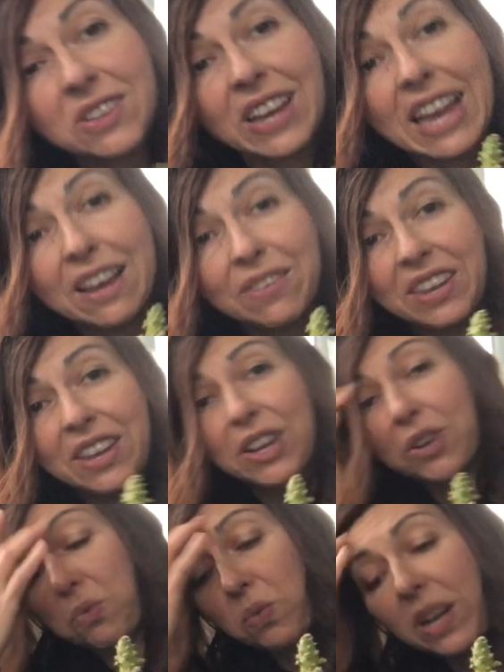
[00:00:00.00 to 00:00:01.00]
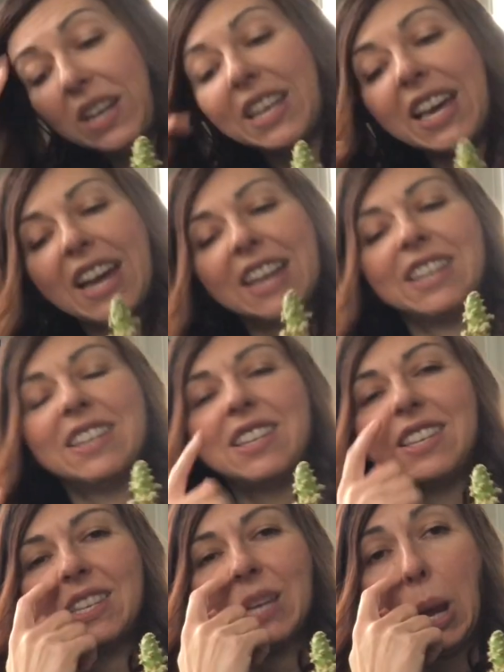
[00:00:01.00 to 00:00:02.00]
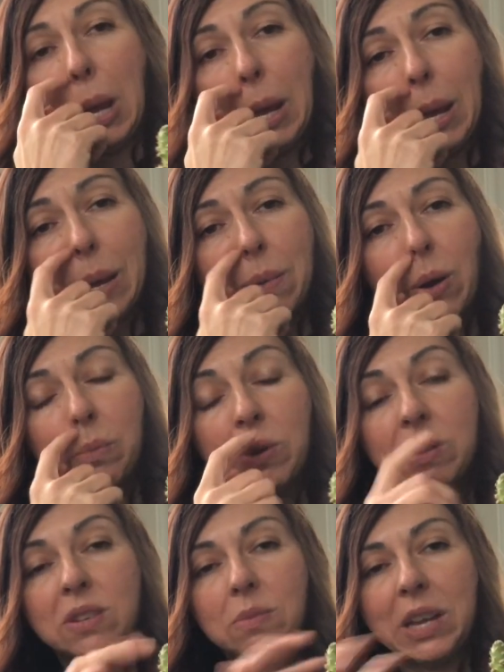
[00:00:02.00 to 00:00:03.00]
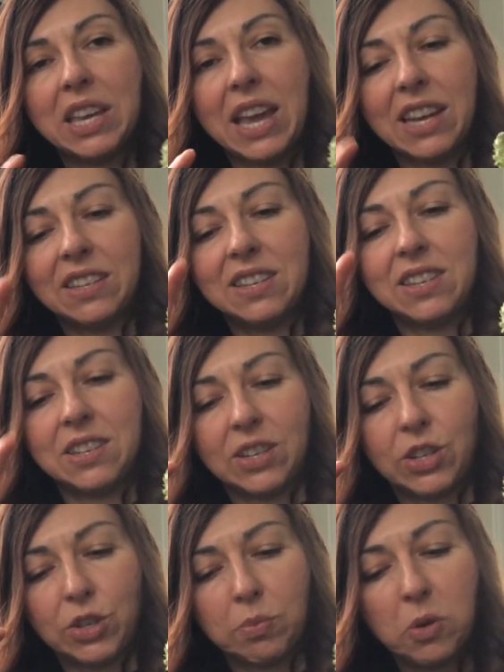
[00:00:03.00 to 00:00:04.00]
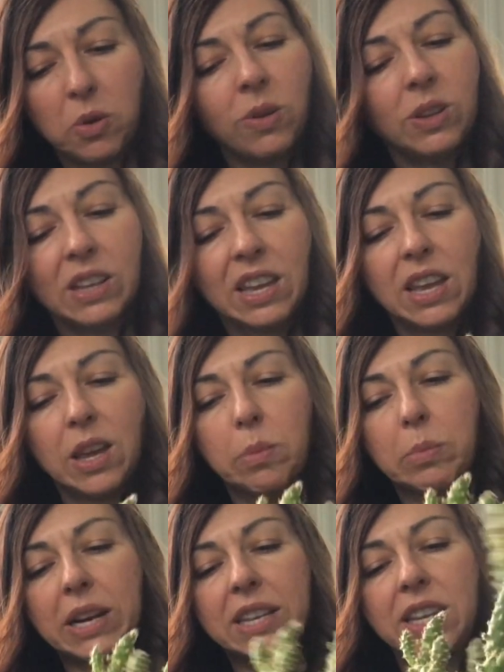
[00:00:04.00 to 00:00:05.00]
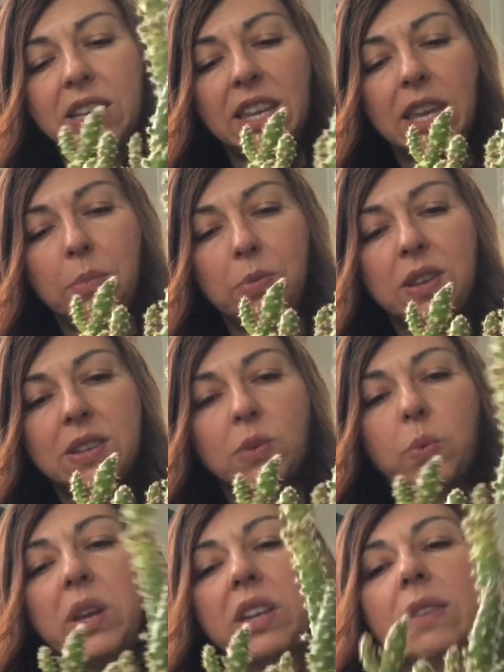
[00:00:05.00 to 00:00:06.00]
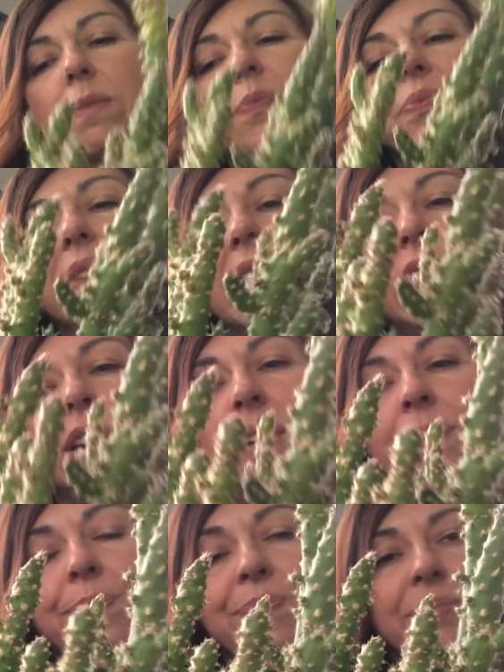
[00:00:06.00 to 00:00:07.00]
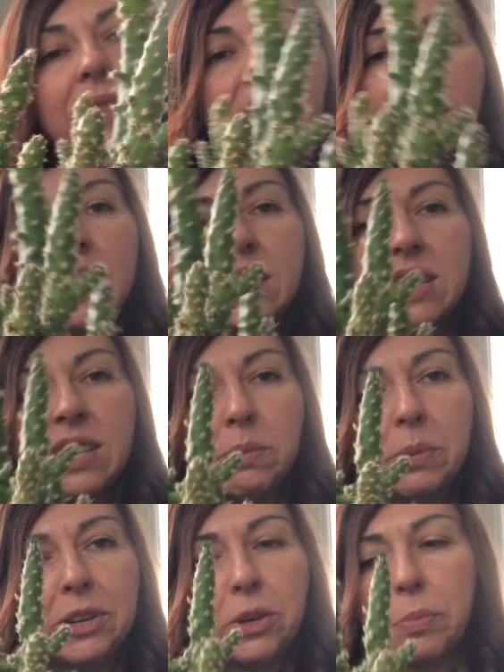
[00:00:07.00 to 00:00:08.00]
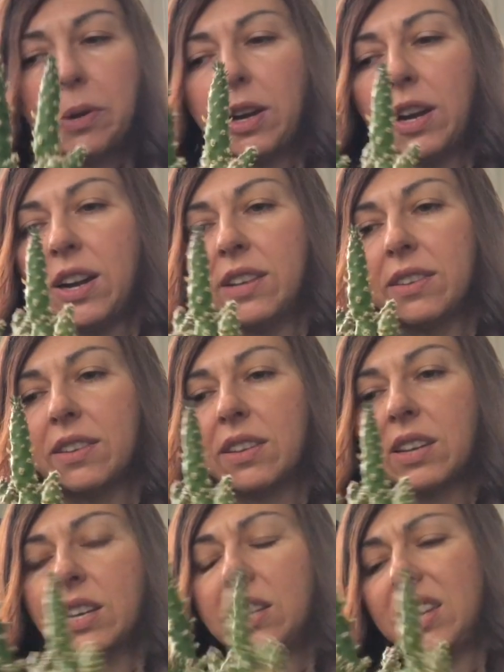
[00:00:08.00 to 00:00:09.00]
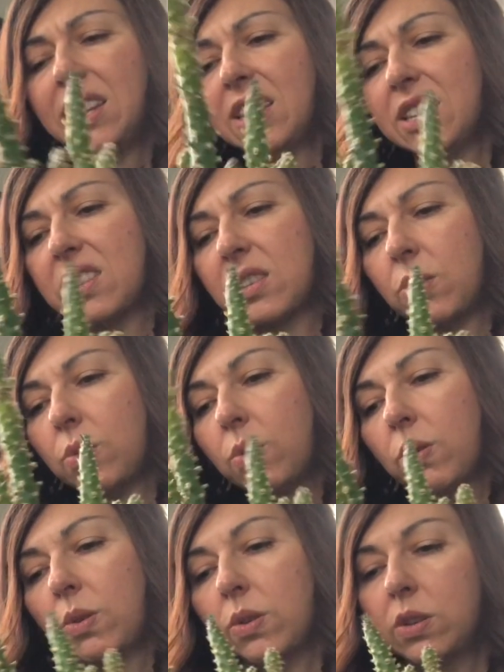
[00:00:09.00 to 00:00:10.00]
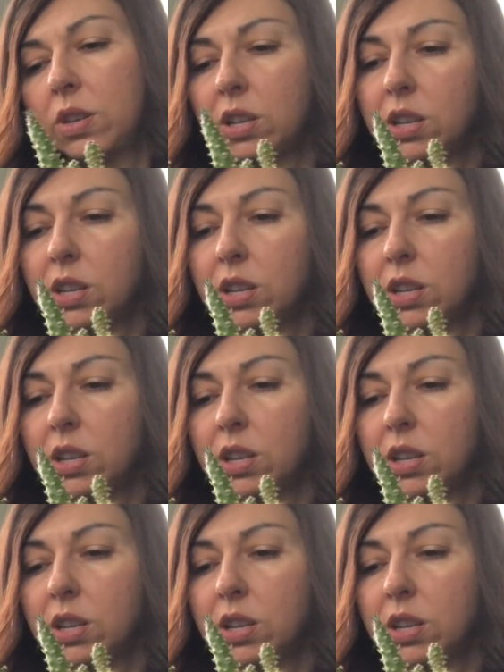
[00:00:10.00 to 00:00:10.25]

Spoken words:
have here one cactus. Most of my cactuses are small, but I did keep this one, and it's in a bigger pot. I think it's called